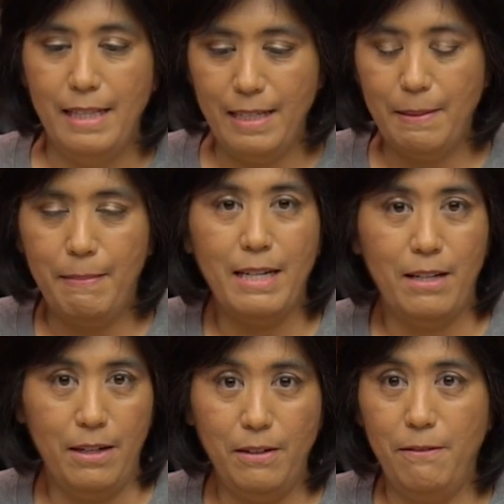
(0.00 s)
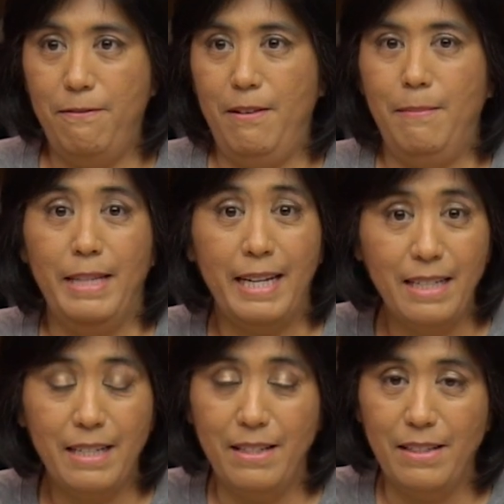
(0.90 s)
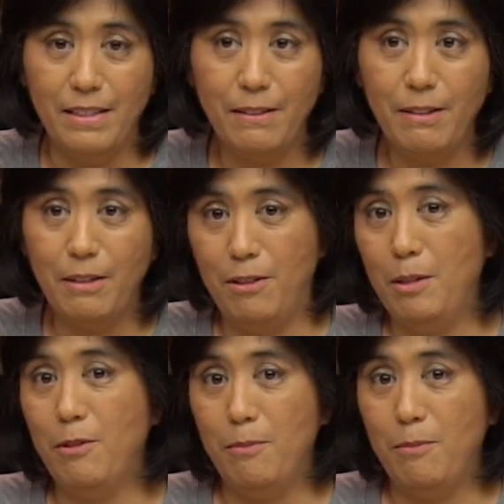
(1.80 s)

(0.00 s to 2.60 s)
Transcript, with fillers: This might go from the kitchen to the living room,